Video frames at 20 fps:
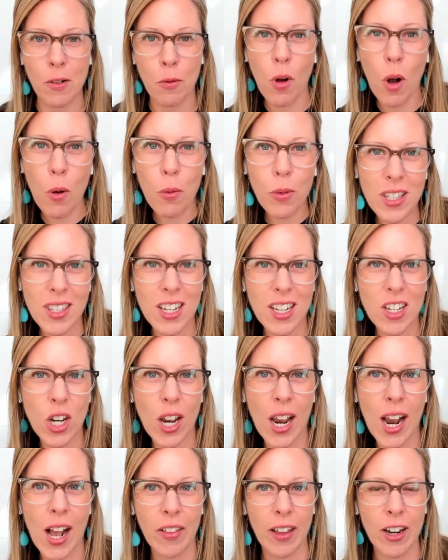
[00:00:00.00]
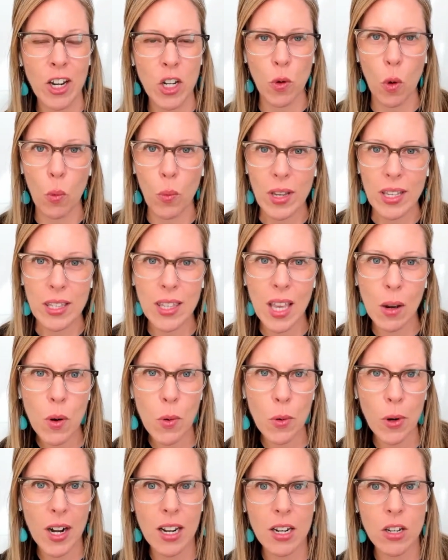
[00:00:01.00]
what was the challenge, what we said we
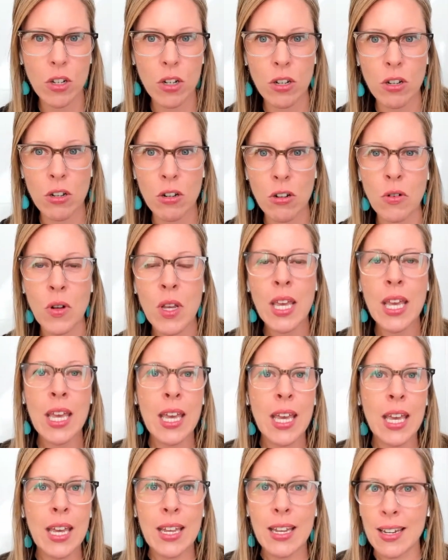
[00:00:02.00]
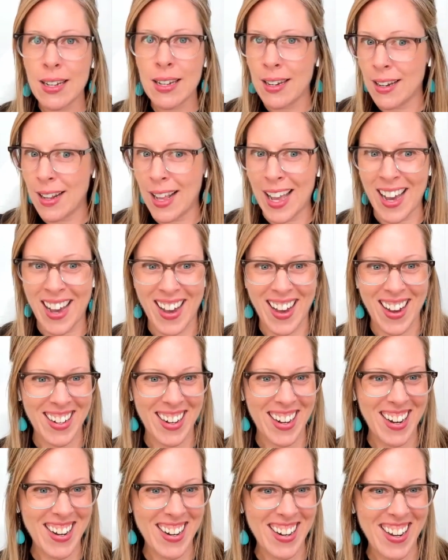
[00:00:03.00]
were going to do, how
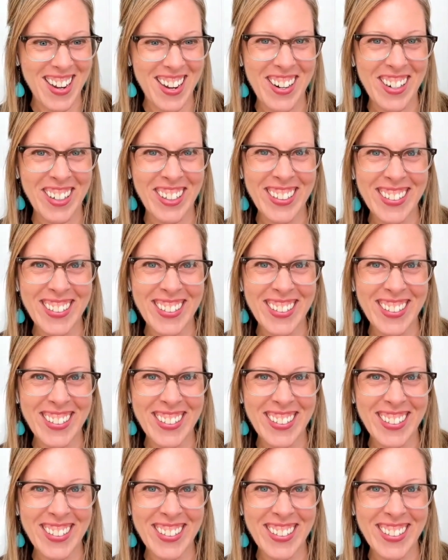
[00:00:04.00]
did it go?